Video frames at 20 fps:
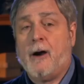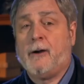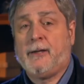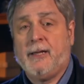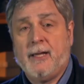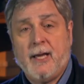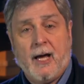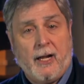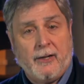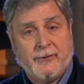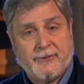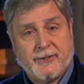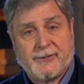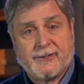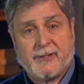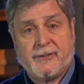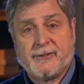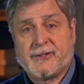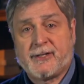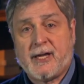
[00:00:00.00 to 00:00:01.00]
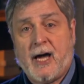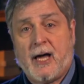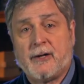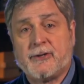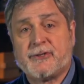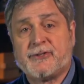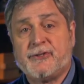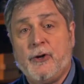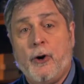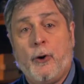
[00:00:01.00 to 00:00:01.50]
Archaeologists and
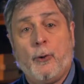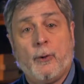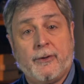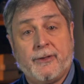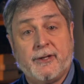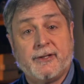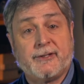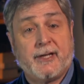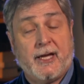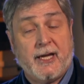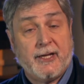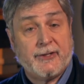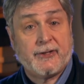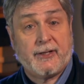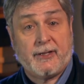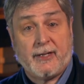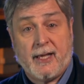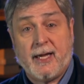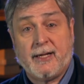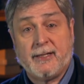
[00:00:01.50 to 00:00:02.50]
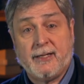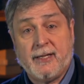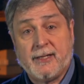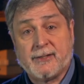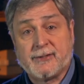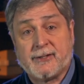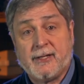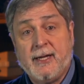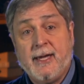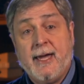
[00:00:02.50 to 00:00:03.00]
scholars know where this ancient land
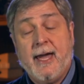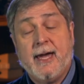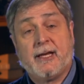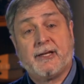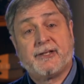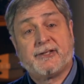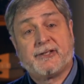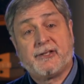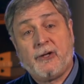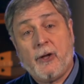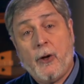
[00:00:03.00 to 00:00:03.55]
is, and it's